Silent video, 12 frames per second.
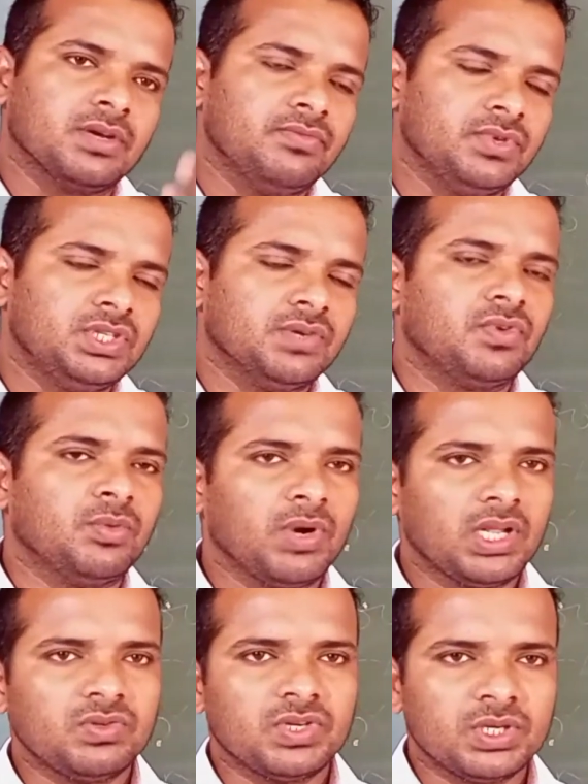with the
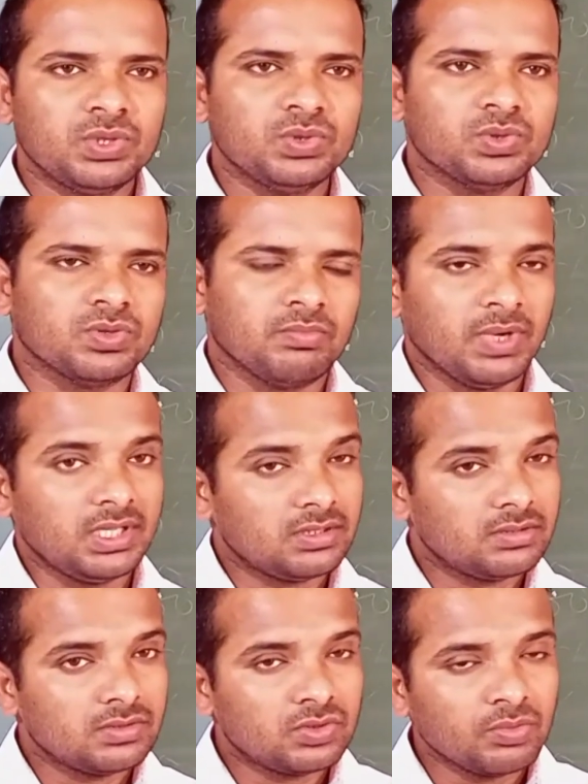formula that you can do,
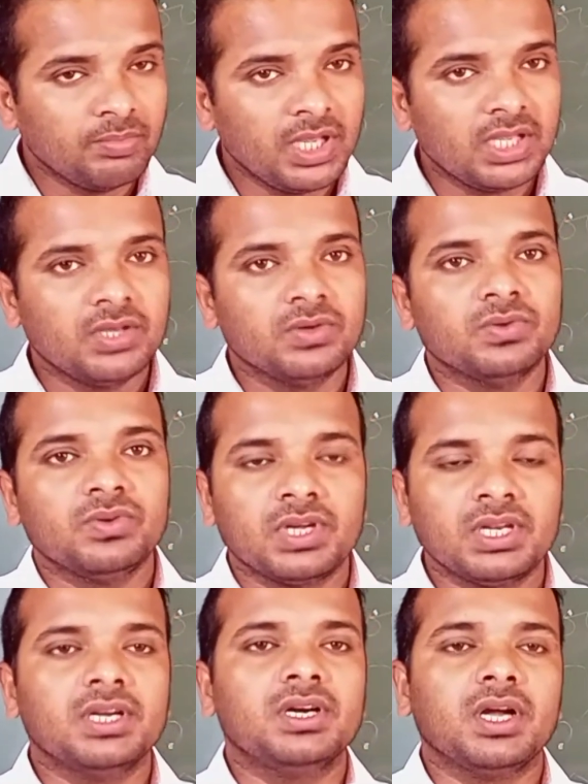but to make you
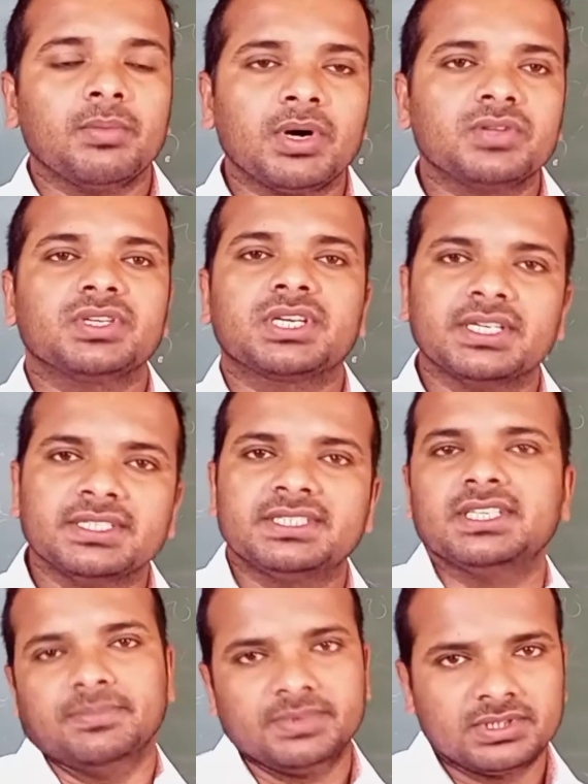clear about the
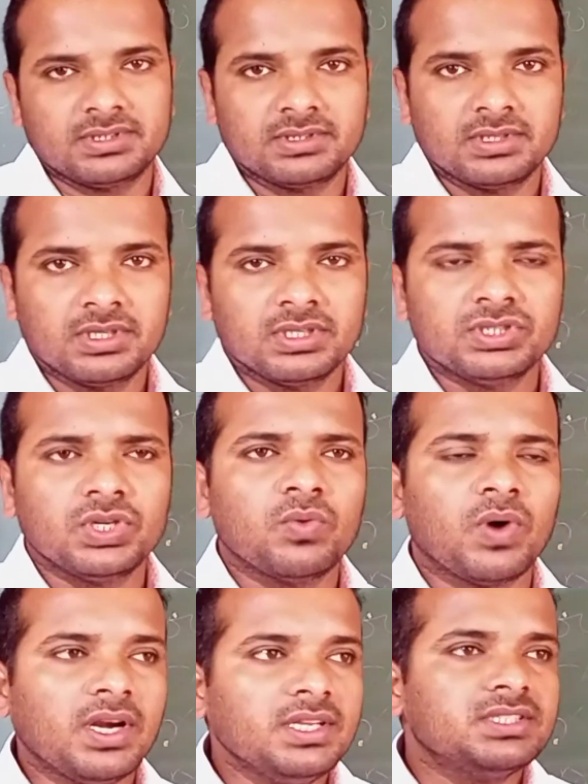concepts, so
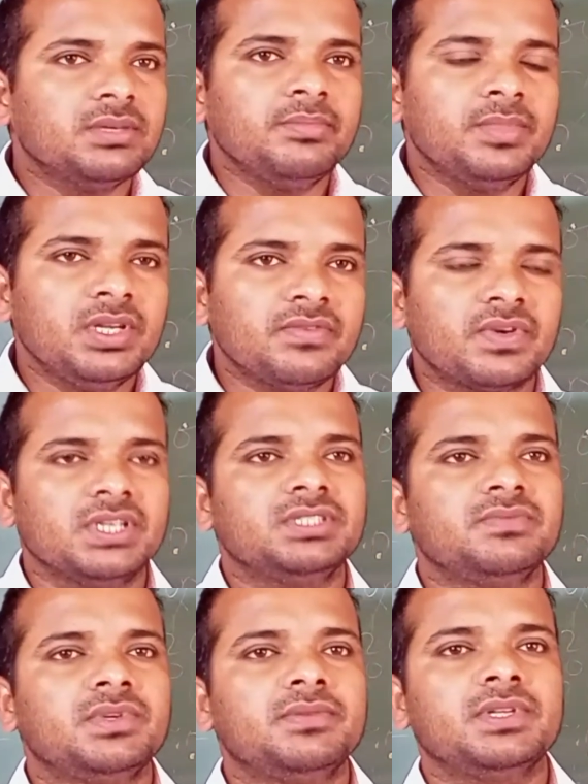what is the
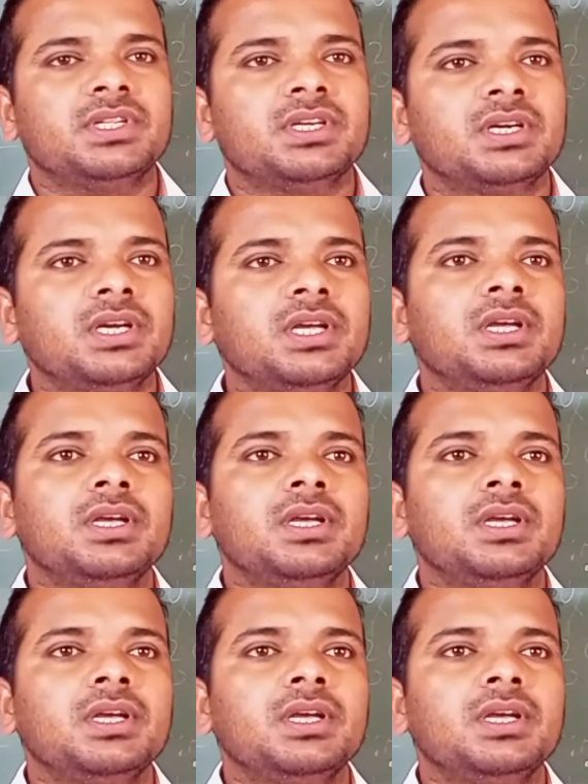difference between the